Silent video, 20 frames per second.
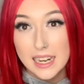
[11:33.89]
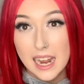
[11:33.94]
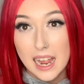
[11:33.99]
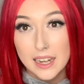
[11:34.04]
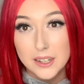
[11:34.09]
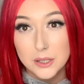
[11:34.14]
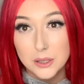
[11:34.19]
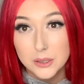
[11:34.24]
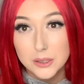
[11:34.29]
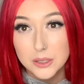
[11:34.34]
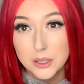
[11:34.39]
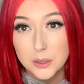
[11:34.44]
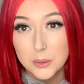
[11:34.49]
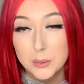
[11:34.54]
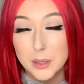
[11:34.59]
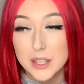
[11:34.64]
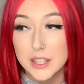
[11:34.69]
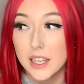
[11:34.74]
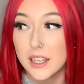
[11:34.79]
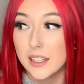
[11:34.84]
I don't know
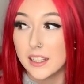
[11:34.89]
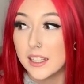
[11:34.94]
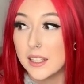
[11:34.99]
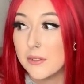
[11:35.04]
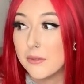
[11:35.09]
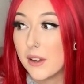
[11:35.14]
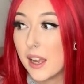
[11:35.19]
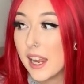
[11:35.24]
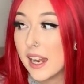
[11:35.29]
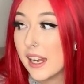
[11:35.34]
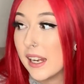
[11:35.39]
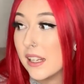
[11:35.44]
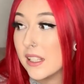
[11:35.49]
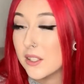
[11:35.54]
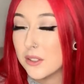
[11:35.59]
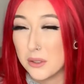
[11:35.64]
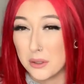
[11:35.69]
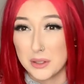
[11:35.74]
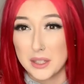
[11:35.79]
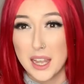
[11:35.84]
whether if I
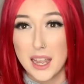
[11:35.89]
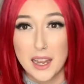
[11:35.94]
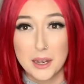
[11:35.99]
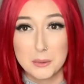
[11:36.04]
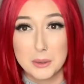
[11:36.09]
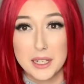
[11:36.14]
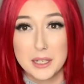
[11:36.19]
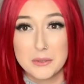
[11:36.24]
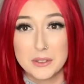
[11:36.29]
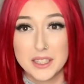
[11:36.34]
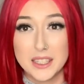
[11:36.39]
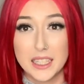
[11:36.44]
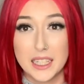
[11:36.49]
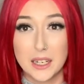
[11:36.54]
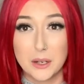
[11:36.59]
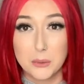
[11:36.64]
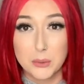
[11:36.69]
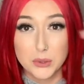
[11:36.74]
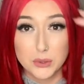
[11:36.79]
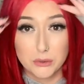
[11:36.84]
saw that I would even think
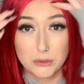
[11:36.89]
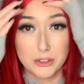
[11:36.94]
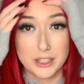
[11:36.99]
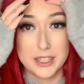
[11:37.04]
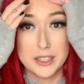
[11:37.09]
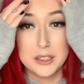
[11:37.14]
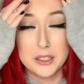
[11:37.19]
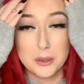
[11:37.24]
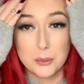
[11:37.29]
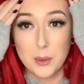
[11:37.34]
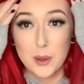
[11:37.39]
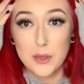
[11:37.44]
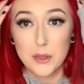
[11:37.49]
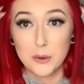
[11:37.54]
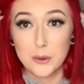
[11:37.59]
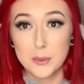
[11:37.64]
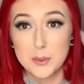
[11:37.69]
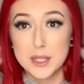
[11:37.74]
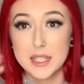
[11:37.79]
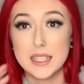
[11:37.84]
it was real, or whether
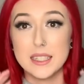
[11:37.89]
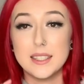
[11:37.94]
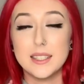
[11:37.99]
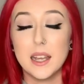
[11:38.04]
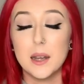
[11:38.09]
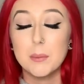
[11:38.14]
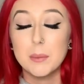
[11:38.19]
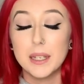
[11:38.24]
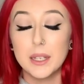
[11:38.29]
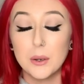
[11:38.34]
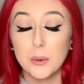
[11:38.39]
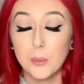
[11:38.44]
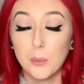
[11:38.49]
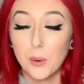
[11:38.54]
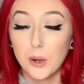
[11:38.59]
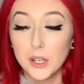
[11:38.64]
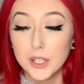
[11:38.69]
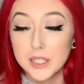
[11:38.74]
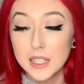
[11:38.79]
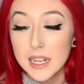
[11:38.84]
it was a dummy or
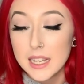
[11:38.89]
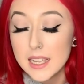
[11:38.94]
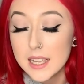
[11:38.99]
what,